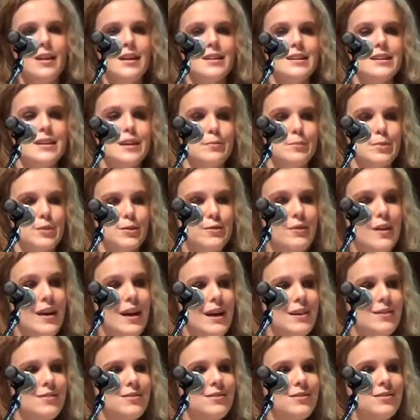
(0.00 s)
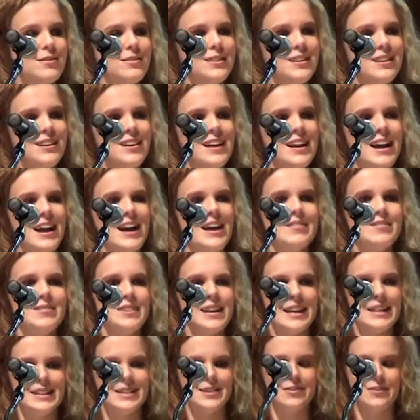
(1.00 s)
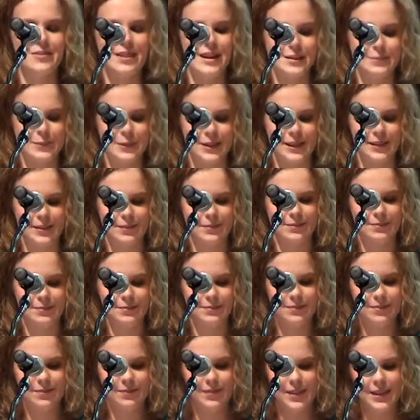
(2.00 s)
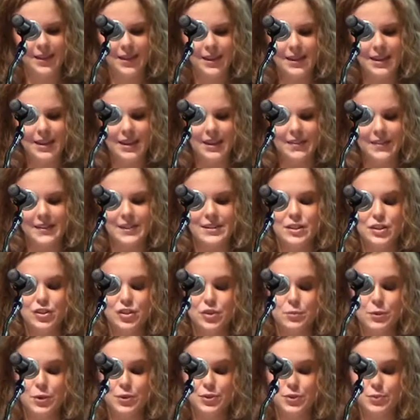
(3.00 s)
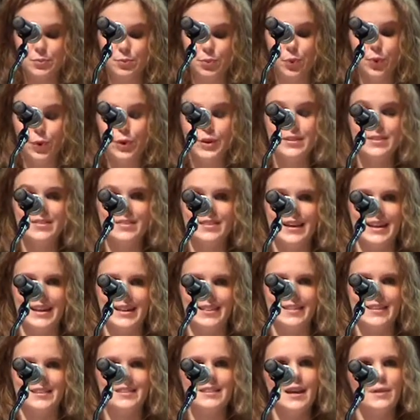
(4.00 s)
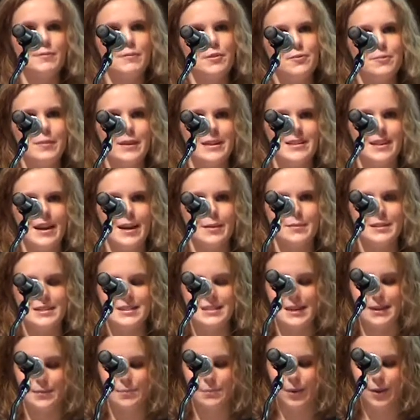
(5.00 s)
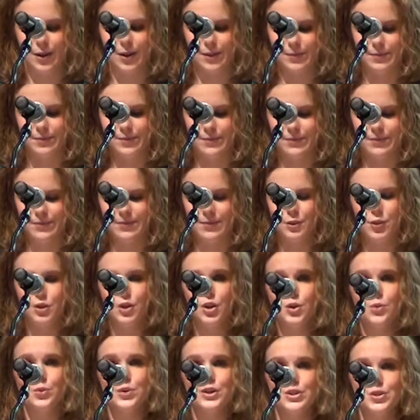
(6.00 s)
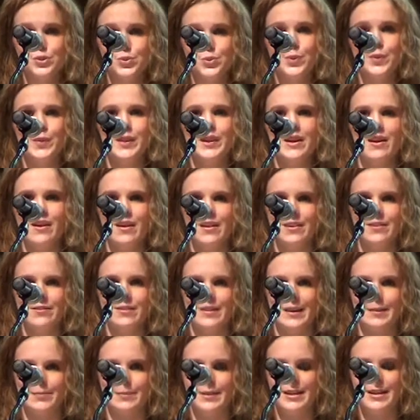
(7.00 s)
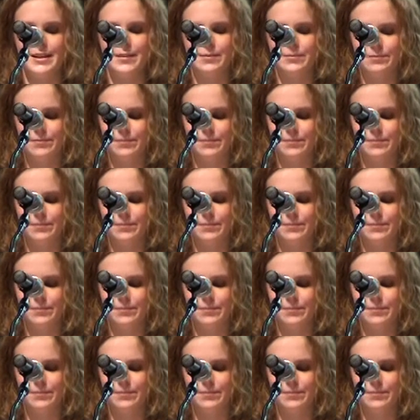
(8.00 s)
Number 5, I have gained family. This is the most important thing that's come of my time at St. Paul. We truly are a family.